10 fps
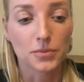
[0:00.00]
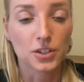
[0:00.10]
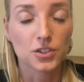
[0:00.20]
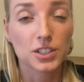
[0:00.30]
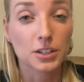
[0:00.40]

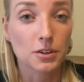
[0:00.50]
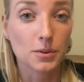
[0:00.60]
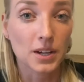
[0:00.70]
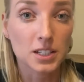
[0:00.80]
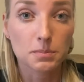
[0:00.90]
There's zero
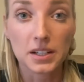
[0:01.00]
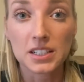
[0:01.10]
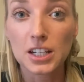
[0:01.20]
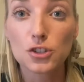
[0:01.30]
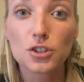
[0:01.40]

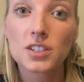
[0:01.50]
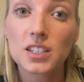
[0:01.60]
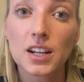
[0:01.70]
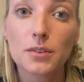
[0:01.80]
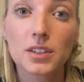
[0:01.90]
expectations
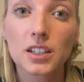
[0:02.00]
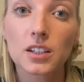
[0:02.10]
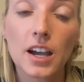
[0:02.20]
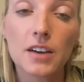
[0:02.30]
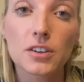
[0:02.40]
that I really
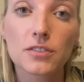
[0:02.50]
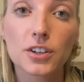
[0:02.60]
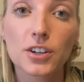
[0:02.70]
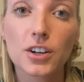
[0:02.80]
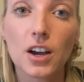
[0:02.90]
have of
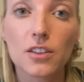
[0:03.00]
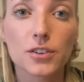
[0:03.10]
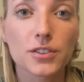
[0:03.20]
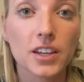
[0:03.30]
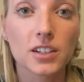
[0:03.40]
her,
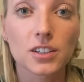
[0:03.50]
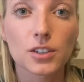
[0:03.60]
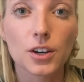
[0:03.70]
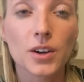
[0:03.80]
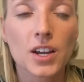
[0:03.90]
other than, you
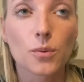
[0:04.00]
know,